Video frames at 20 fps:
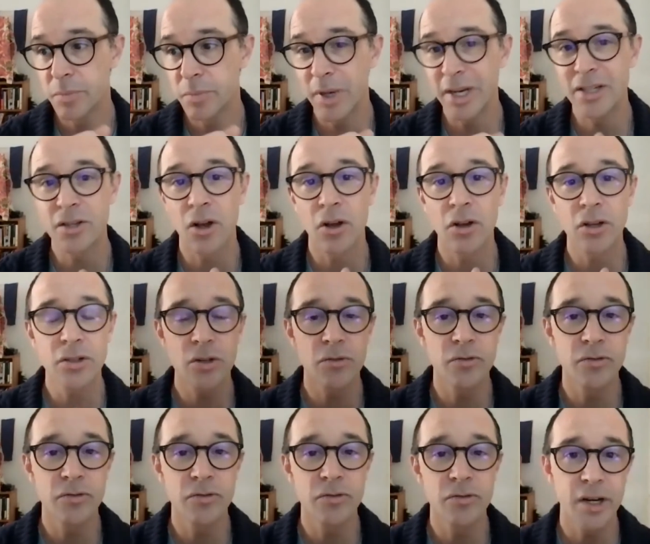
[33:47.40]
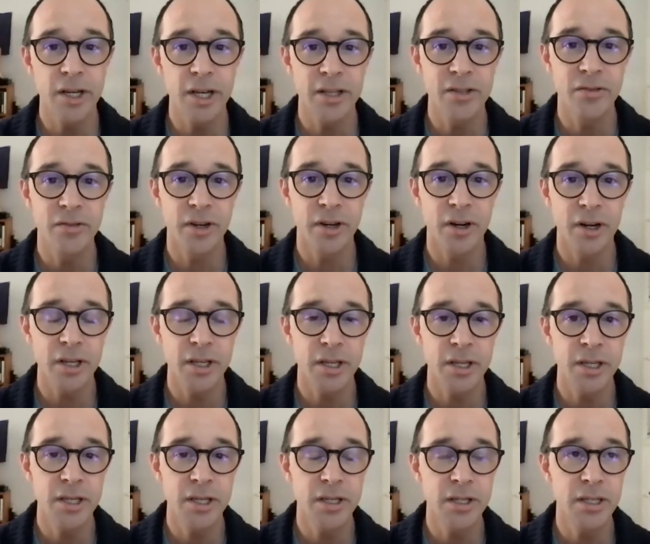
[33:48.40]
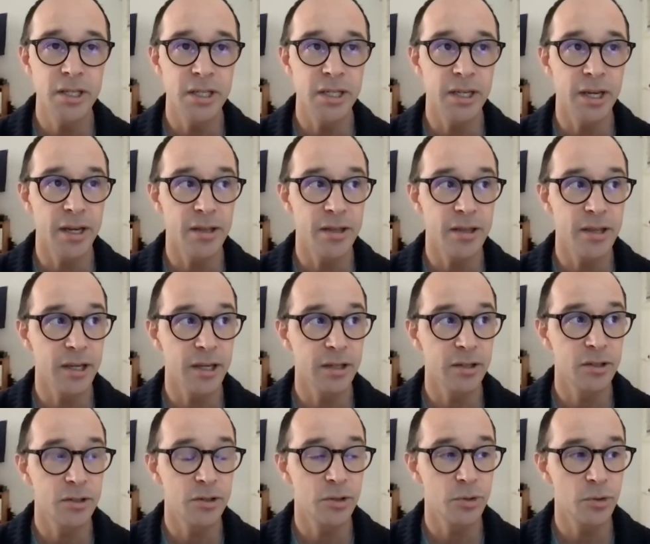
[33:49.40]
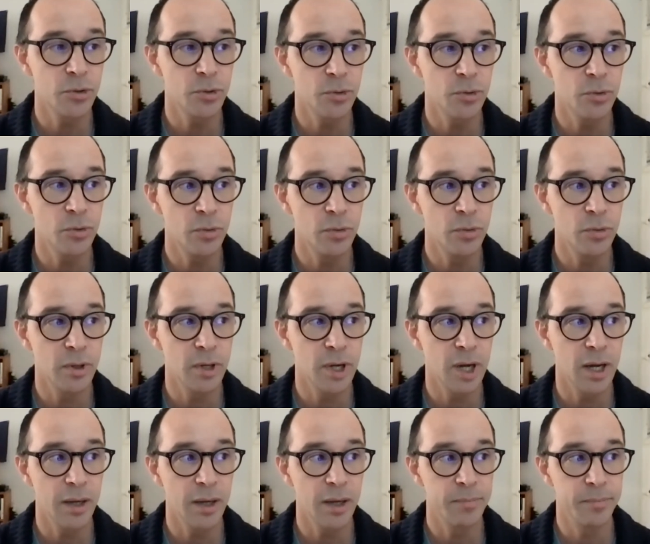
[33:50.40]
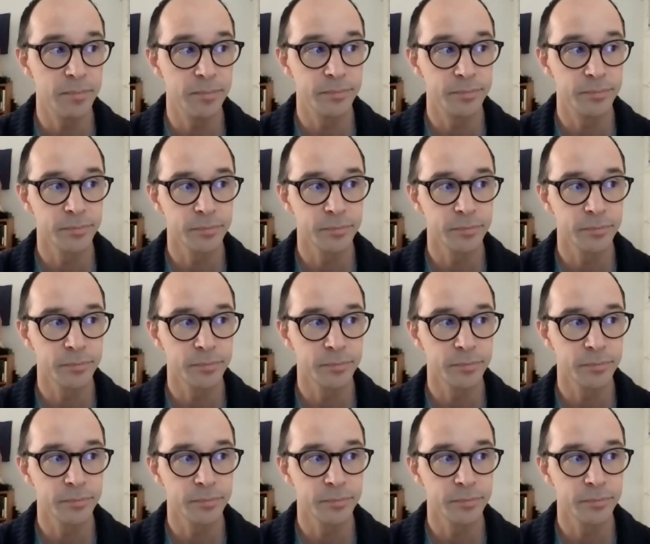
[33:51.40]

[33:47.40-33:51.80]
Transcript: it's also it's very easy, I think, to kind